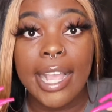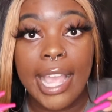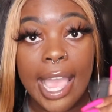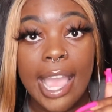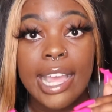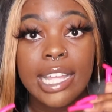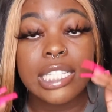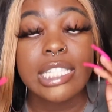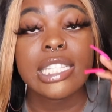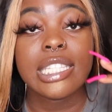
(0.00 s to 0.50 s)

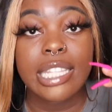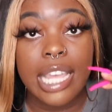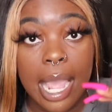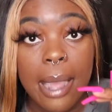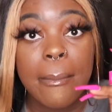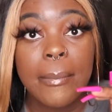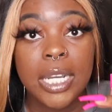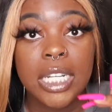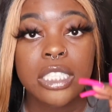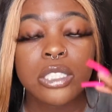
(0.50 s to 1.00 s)
ads
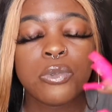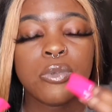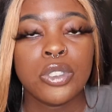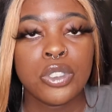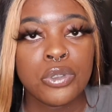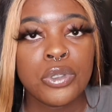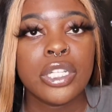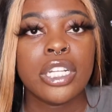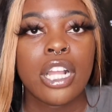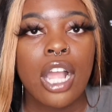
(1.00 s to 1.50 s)
that much when
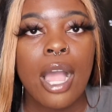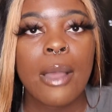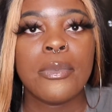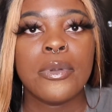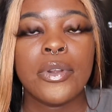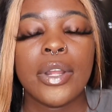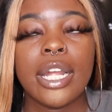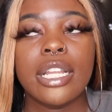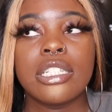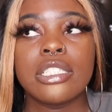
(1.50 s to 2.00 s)
you get
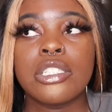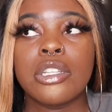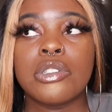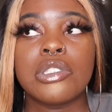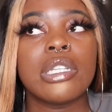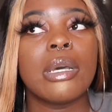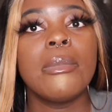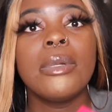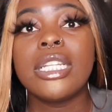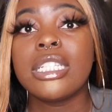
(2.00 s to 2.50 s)
copyrighted so
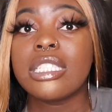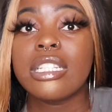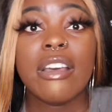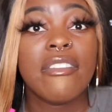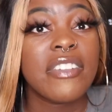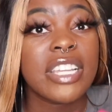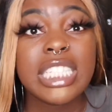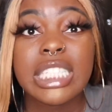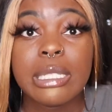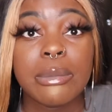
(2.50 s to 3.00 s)
some of the
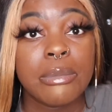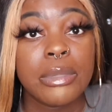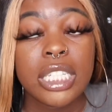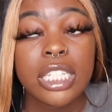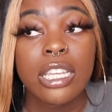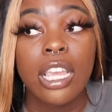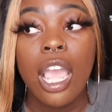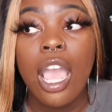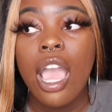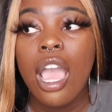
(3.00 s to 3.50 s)
stuff isn't
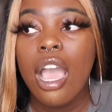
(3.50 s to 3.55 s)
me